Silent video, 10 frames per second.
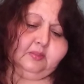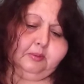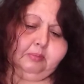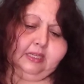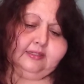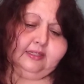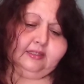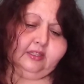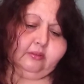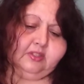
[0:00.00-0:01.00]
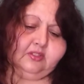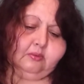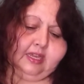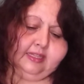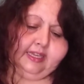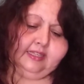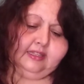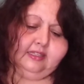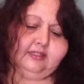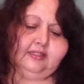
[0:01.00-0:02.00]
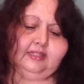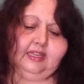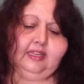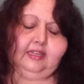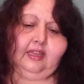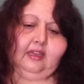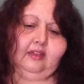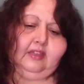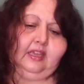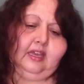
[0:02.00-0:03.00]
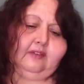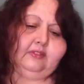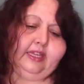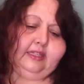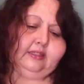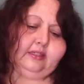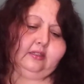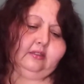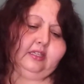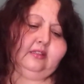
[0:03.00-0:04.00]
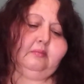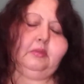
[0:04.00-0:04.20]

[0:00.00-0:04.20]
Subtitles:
but basically the reason why I like these is they have like little in the